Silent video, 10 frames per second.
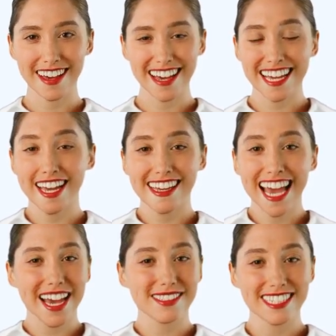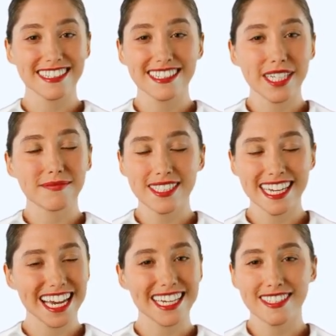Learn how to
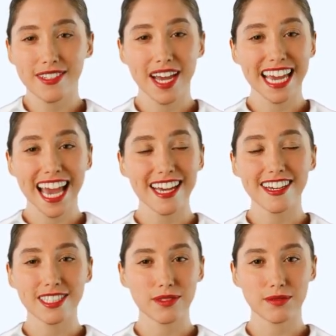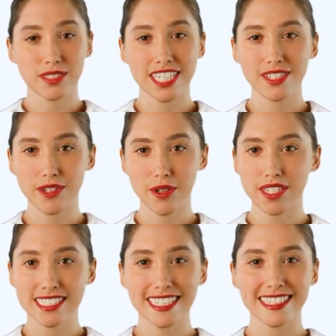seamlessly integrate AI tools into your
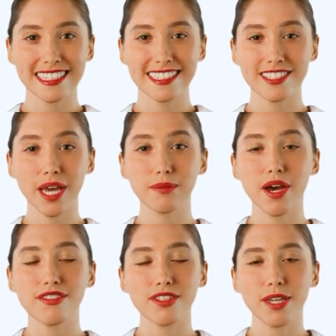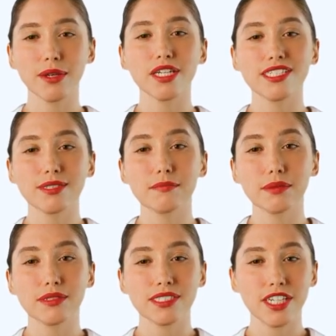existing design workflow to
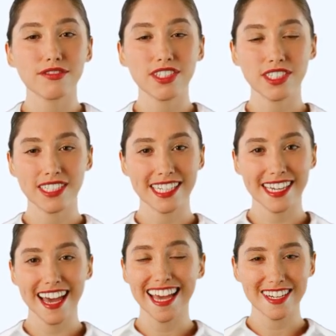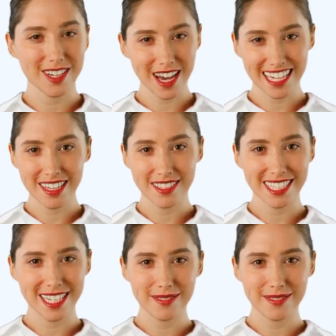boost efficiency and creativity.